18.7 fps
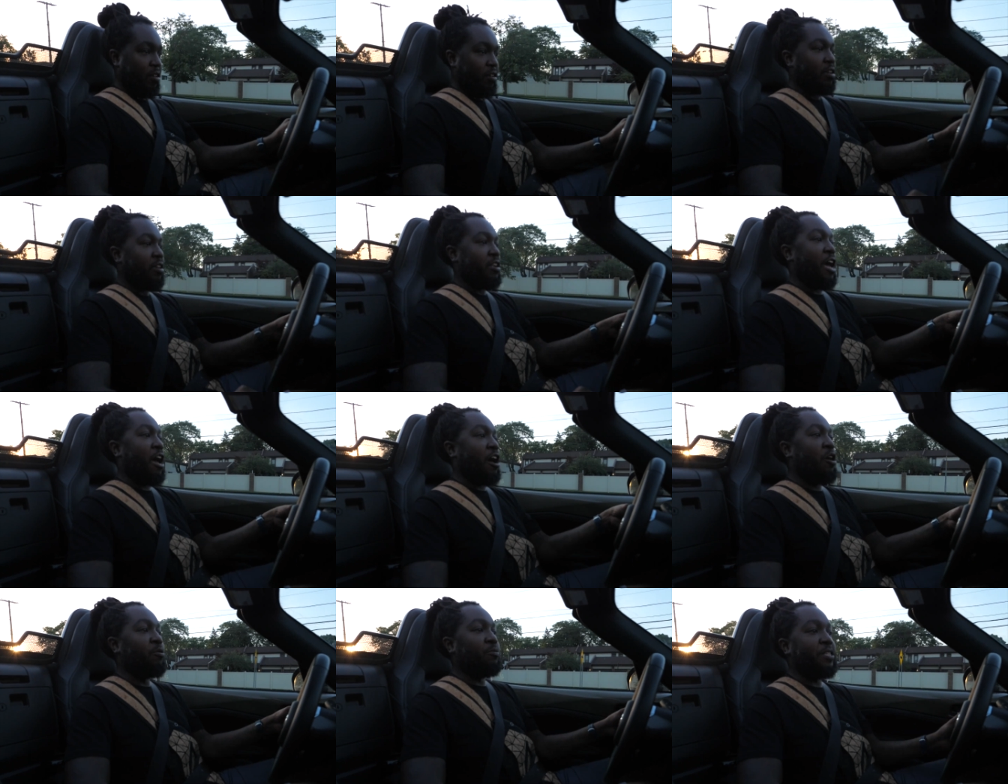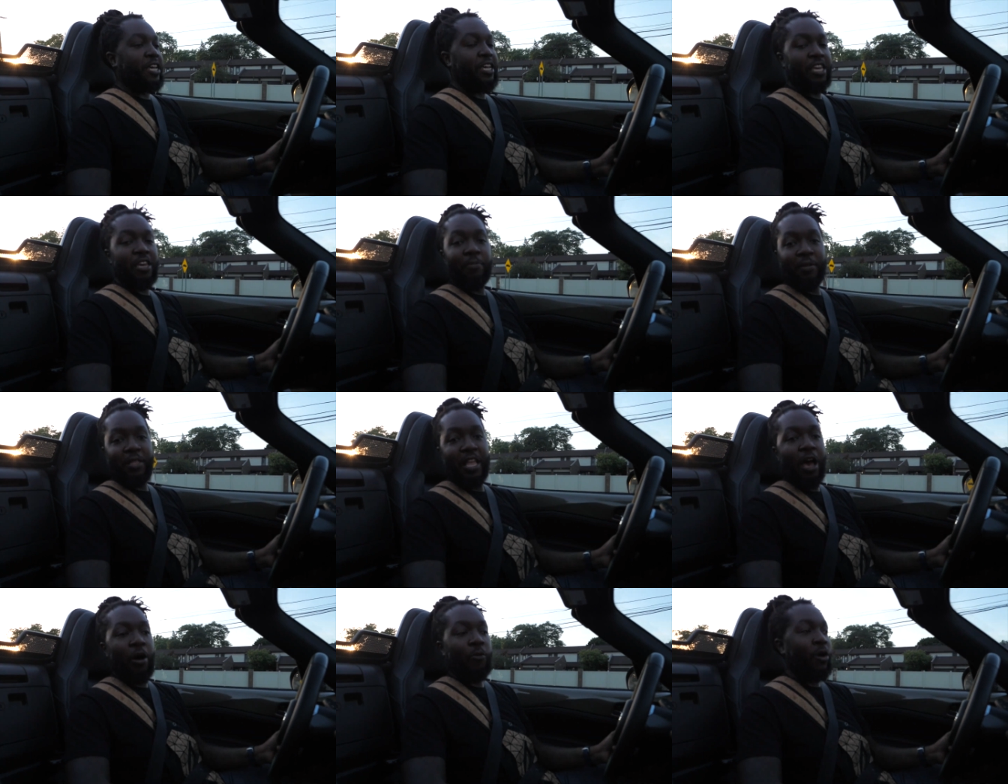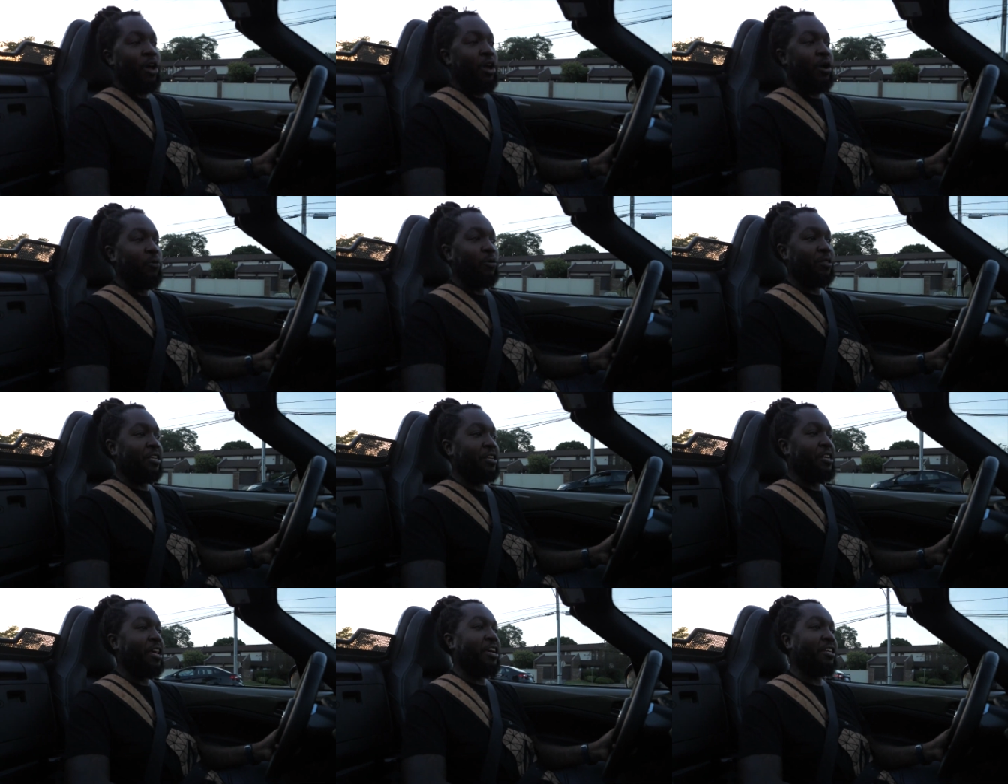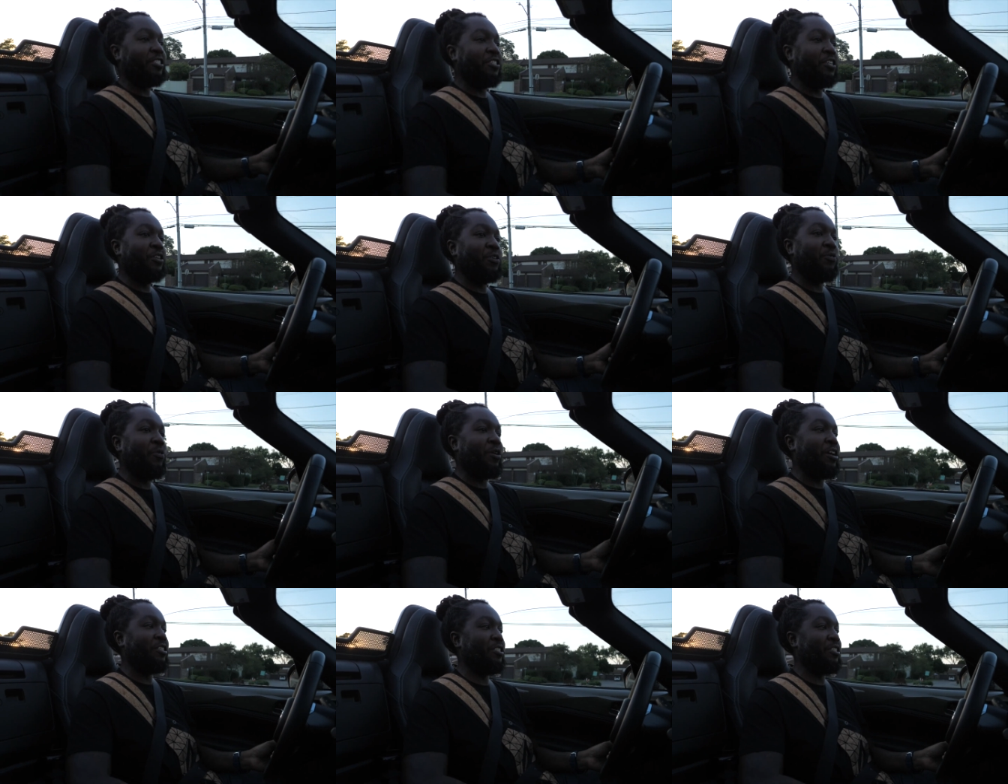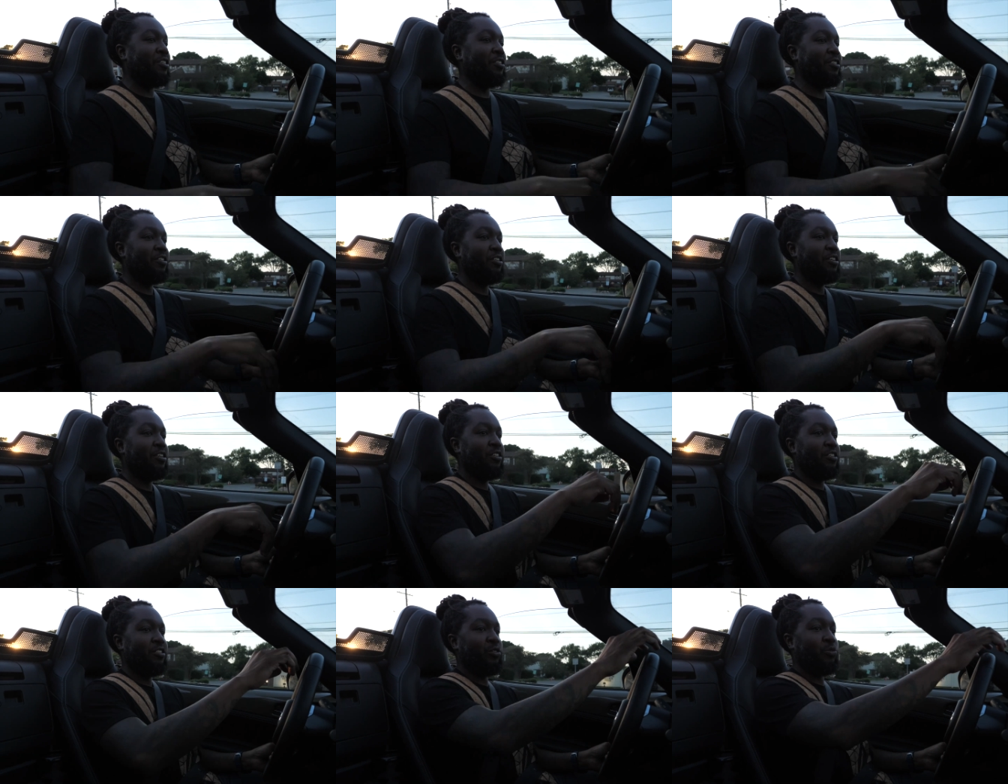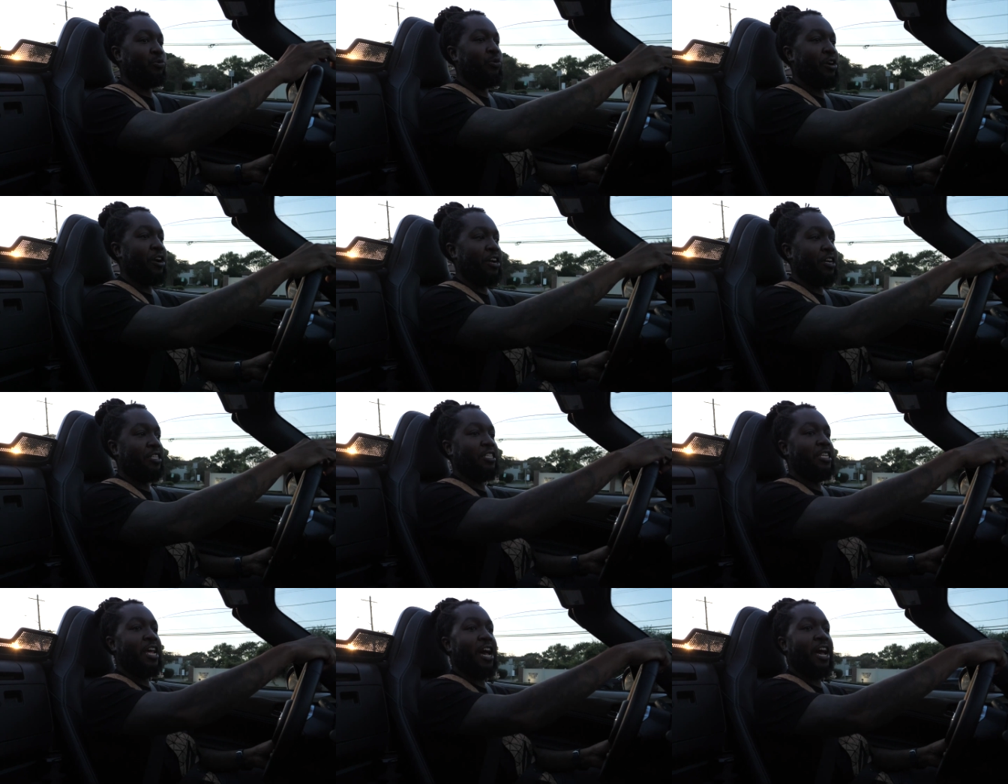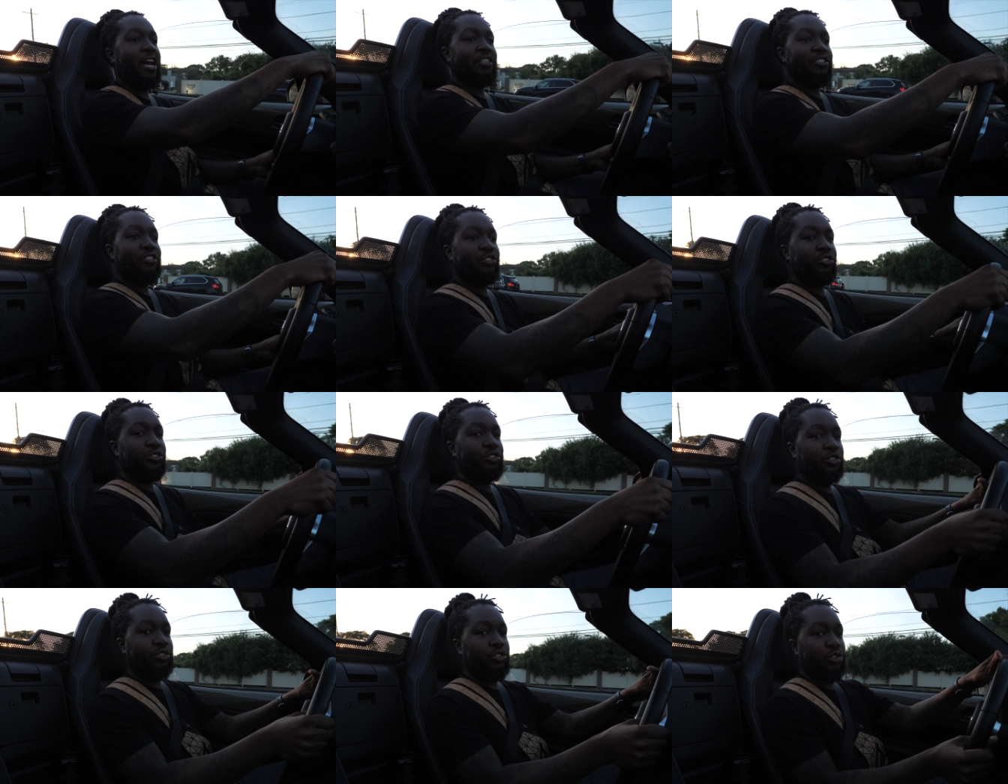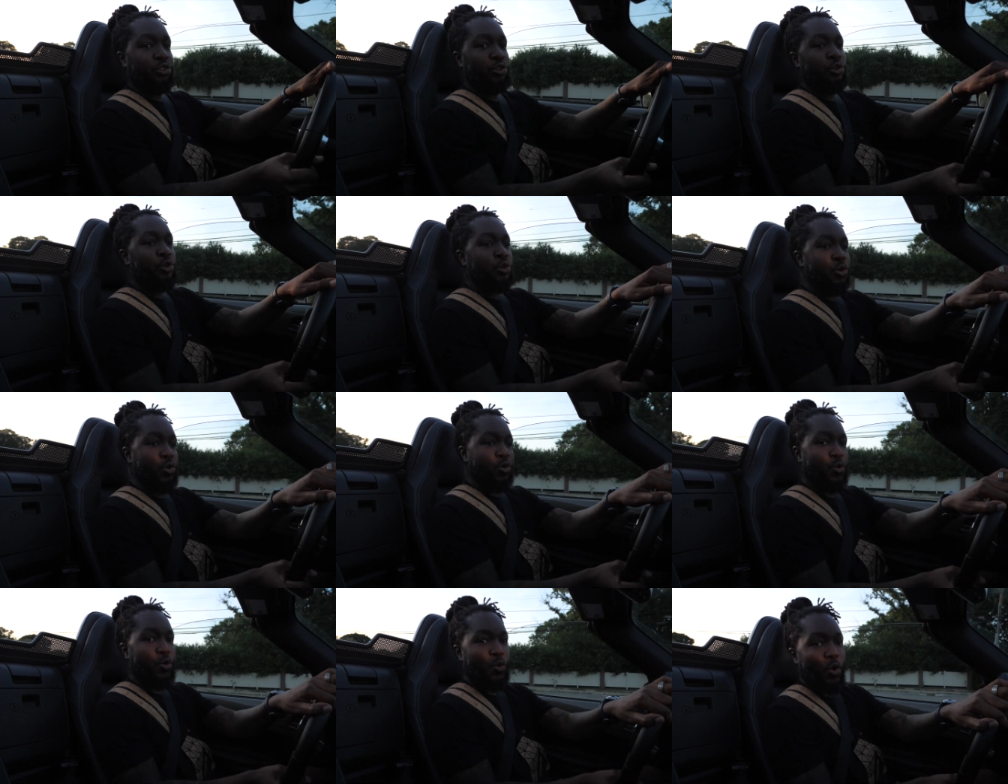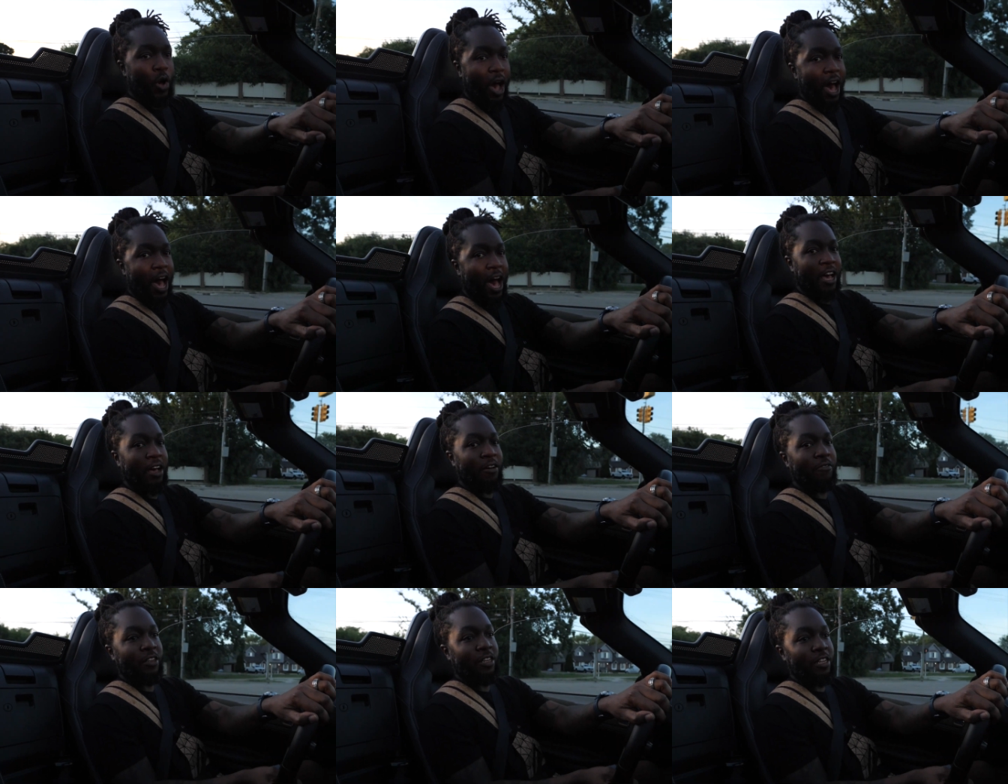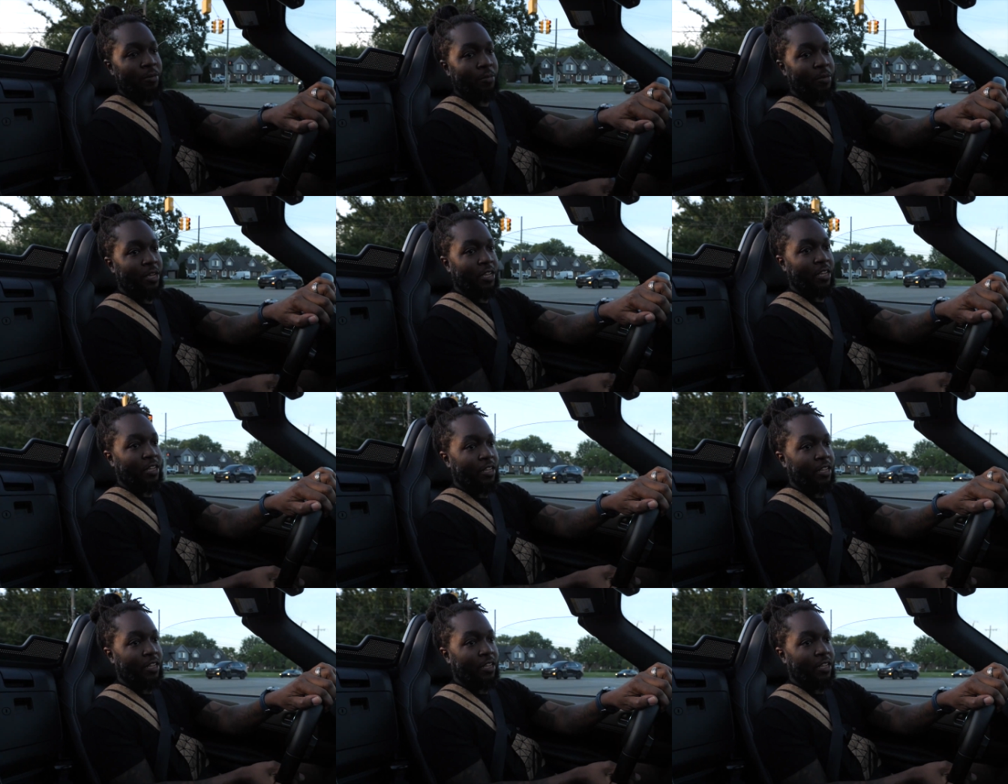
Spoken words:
And I hope they keep it that way with the next generation, to where it's not too high of a limit.